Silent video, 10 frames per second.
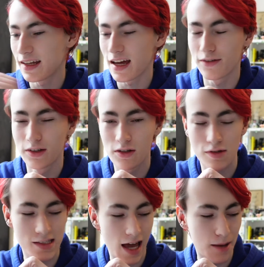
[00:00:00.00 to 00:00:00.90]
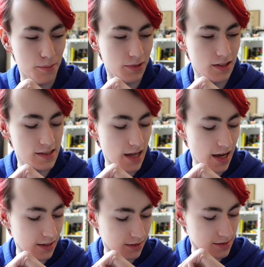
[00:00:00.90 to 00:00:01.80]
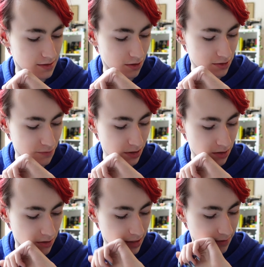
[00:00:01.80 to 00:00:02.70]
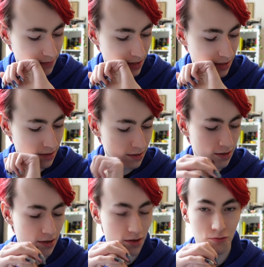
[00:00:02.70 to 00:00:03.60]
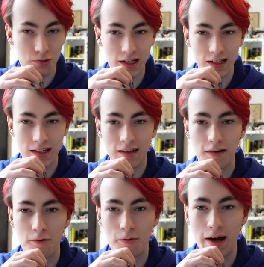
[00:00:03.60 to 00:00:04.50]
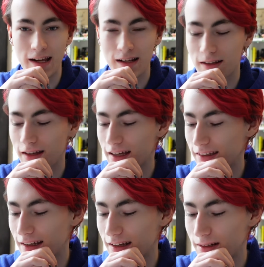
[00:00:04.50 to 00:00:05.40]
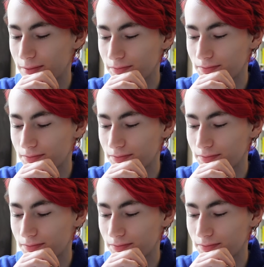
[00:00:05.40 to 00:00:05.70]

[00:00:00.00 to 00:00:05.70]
I have a new stamp design because those have been going really well. And then